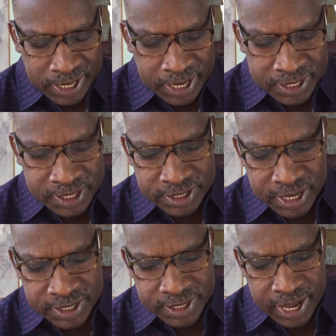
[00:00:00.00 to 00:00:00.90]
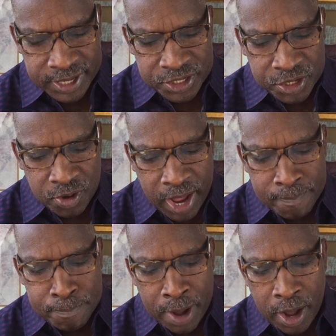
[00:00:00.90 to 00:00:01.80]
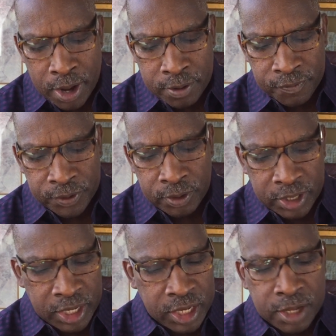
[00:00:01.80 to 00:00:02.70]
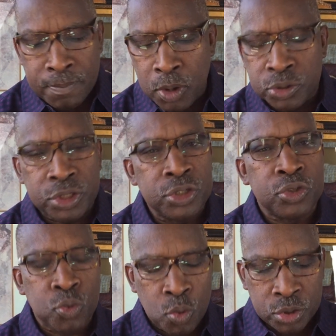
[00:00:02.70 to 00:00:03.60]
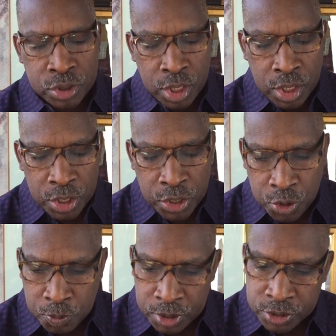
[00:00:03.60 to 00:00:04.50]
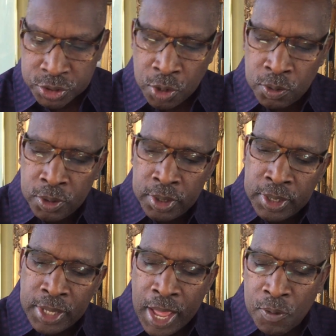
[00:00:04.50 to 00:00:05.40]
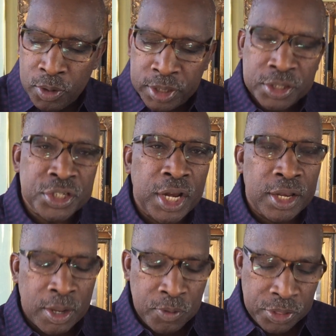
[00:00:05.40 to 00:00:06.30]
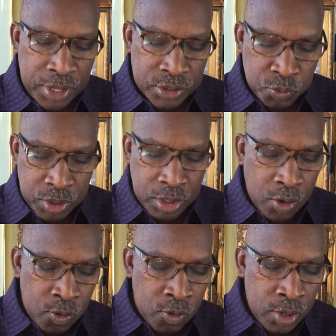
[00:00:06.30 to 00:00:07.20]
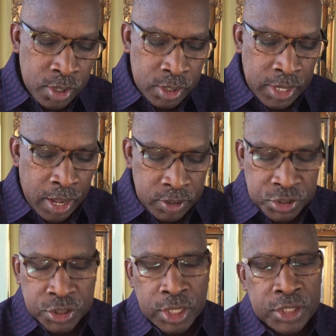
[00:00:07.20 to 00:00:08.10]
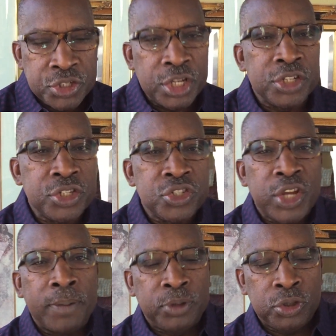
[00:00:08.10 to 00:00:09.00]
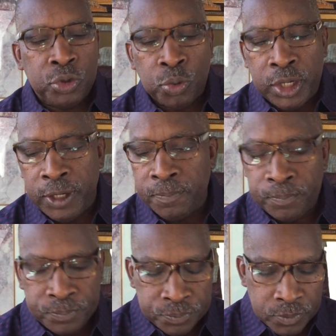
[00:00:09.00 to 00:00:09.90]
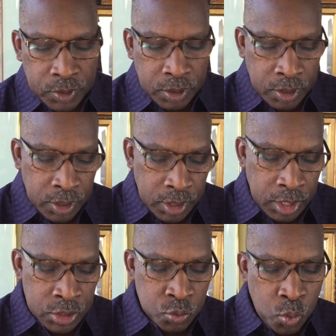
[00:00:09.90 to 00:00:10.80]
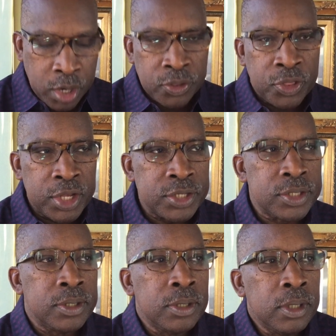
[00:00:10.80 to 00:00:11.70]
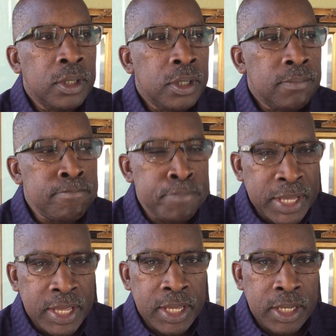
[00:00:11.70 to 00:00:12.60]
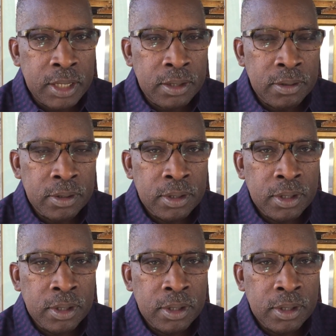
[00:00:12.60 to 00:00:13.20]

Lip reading: And it says that snakes do not bond or feel any emotions towards humans. So I wanted to share that with you as we go. Now, in Genesis chapter 3 is where this being